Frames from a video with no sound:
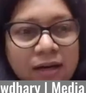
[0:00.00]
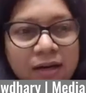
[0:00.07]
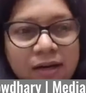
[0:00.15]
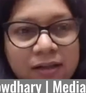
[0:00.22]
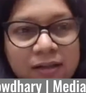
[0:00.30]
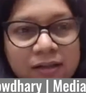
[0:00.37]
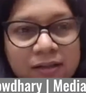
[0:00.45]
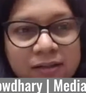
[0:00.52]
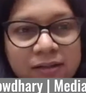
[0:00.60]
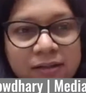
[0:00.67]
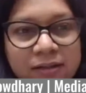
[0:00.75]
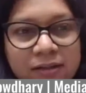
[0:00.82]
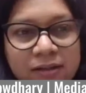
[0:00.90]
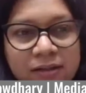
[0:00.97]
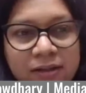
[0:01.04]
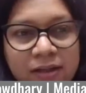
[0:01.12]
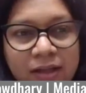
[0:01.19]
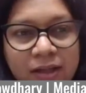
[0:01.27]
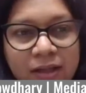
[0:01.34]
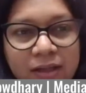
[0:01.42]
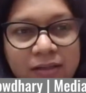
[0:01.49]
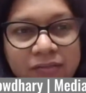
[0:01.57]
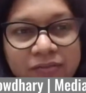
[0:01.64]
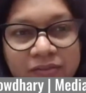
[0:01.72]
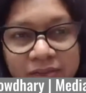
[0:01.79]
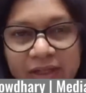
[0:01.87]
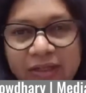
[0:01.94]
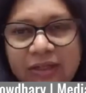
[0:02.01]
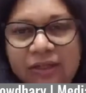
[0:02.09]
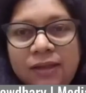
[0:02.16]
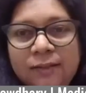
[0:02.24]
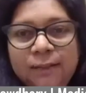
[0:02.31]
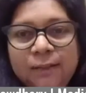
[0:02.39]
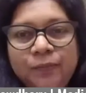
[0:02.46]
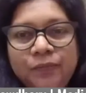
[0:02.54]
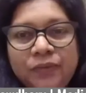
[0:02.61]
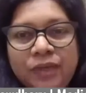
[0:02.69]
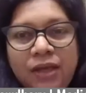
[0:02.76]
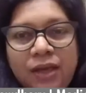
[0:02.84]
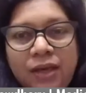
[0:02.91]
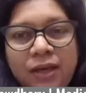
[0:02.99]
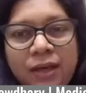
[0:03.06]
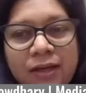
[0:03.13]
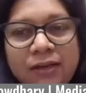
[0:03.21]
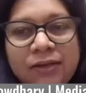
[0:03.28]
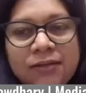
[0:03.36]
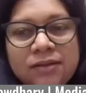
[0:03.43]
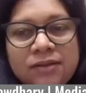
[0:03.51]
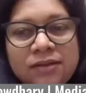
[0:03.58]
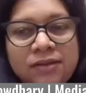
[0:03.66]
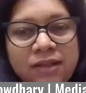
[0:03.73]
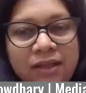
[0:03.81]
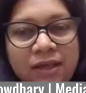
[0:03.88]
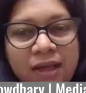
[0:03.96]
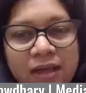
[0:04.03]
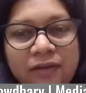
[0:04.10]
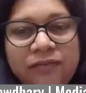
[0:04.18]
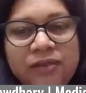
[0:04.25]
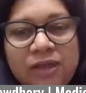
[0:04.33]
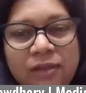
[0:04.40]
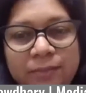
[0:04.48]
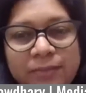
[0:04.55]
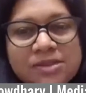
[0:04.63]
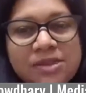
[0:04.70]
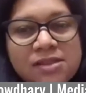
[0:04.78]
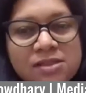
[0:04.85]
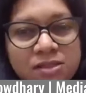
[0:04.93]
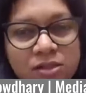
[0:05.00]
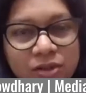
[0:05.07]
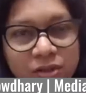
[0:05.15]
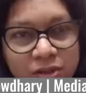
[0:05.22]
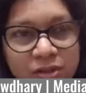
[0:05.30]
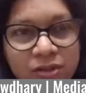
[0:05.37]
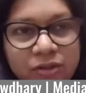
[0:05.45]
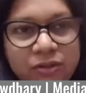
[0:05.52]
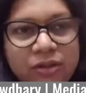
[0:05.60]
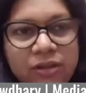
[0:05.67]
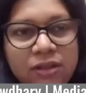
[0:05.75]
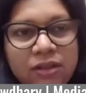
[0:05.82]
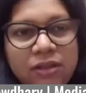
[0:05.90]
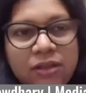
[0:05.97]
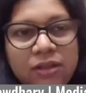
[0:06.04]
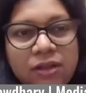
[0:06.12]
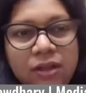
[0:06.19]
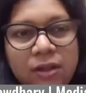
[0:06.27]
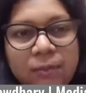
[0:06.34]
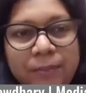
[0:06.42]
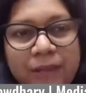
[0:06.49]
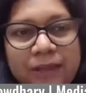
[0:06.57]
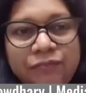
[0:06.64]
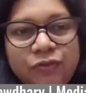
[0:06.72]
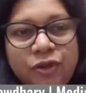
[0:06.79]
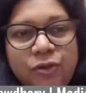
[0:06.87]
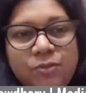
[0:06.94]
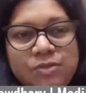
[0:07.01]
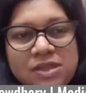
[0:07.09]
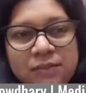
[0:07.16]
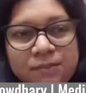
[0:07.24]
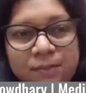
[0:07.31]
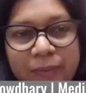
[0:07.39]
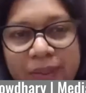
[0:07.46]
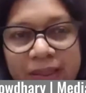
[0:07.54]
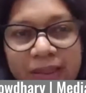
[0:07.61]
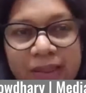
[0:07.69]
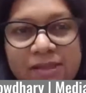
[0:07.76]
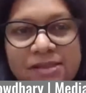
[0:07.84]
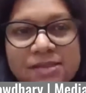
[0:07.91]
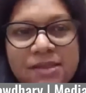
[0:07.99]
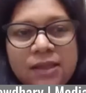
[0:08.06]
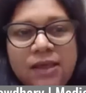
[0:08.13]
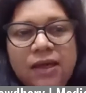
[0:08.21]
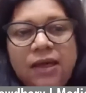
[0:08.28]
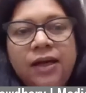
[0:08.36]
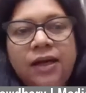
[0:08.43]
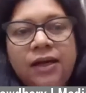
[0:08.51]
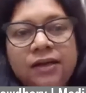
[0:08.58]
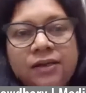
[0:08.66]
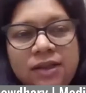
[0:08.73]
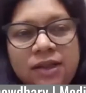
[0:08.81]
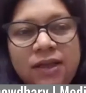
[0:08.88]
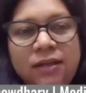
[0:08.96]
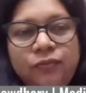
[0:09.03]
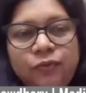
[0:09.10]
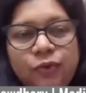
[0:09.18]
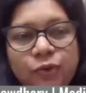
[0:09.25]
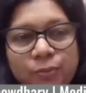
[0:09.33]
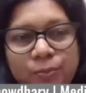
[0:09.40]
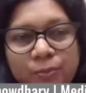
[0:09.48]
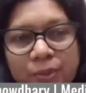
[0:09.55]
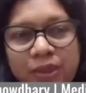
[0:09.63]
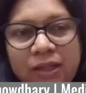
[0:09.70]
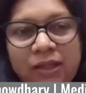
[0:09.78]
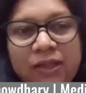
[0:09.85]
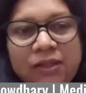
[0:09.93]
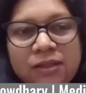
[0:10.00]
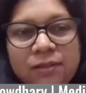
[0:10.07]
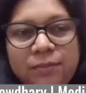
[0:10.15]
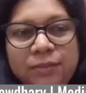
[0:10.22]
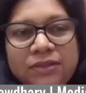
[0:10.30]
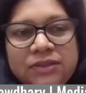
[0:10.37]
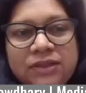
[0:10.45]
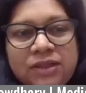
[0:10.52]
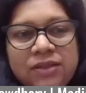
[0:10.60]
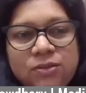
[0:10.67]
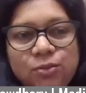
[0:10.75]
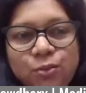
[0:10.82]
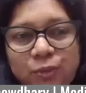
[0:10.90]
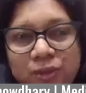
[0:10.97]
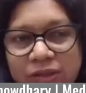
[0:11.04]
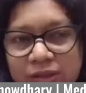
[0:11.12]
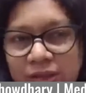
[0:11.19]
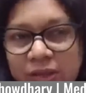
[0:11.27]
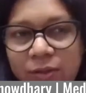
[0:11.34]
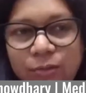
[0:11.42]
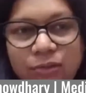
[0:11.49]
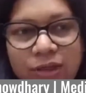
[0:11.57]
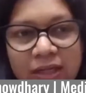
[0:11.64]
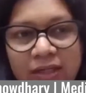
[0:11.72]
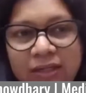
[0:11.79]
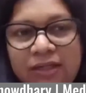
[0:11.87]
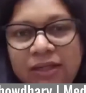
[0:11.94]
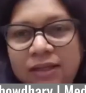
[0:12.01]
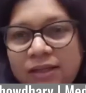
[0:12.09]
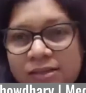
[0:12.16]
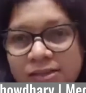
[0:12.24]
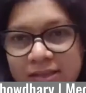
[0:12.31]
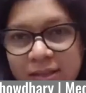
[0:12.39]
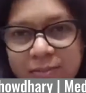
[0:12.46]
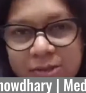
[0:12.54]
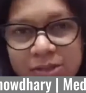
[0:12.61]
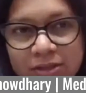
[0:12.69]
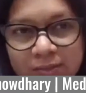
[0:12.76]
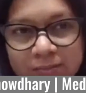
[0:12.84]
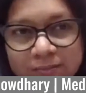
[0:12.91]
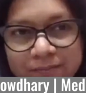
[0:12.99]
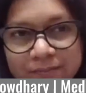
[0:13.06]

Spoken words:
are ready and they have their business continuity platforms in place, and they would be in the business without any disruption.